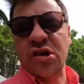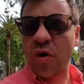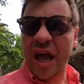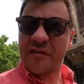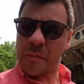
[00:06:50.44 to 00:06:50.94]
it's all
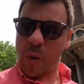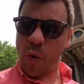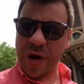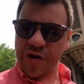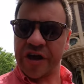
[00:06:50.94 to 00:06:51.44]
kind of a bit
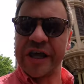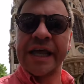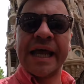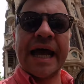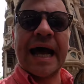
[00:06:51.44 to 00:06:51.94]
weird
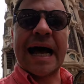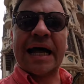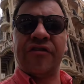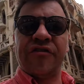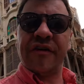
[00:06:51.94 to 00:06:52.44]

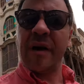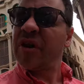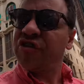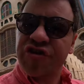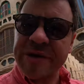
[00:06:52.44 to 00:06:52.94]
and a
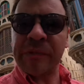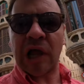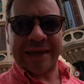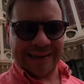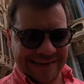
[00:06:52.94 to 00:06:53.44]
bit
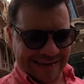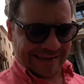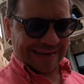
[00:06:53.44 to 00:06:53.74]
dreamlike.